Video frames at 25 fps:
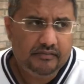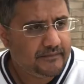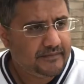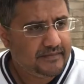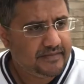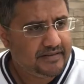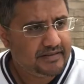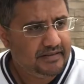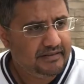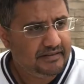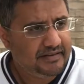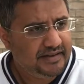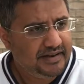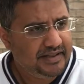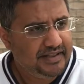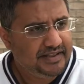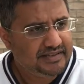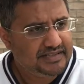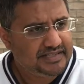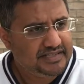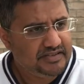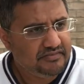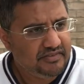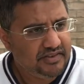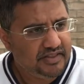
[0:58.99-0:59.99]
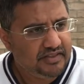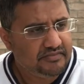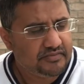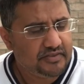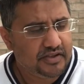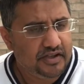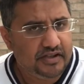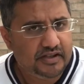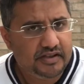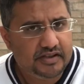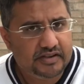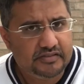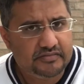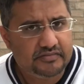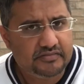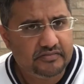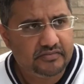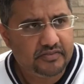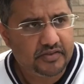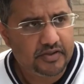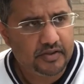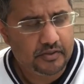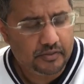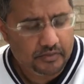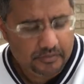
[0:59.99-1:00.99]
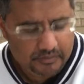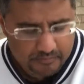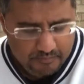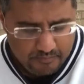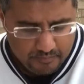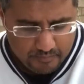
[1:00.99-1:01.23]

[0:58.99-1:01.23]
collectively have kind of forgotten,